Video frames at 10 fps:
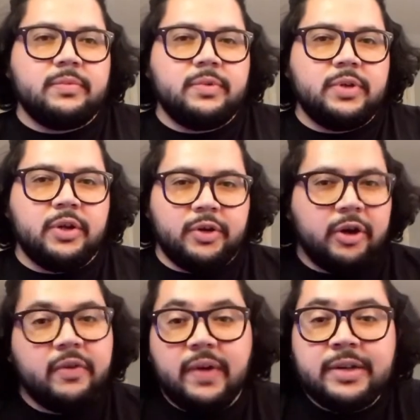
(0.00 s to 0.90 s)
you know your
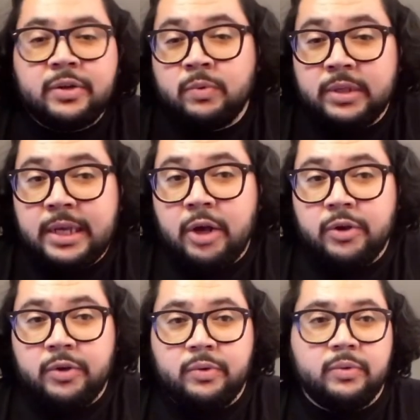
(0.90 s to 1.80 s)
advisor will tell
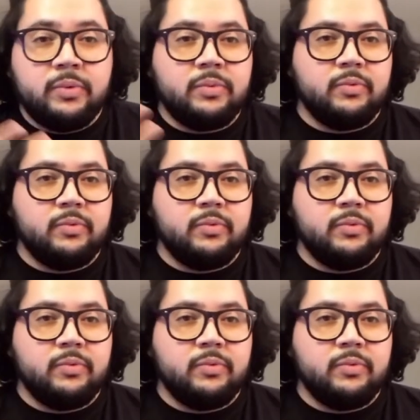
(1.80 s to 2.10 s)
you